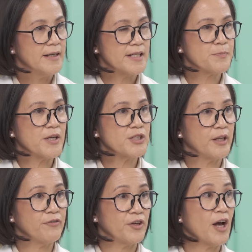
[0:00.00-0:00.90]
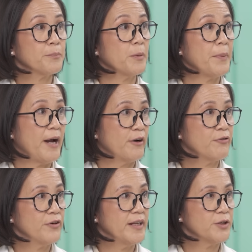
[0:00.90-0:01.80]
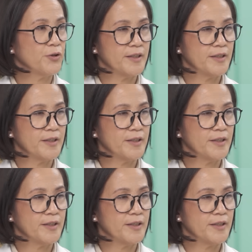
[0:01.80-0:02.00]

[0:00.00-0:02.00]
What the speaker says: especially if they're not prepared for it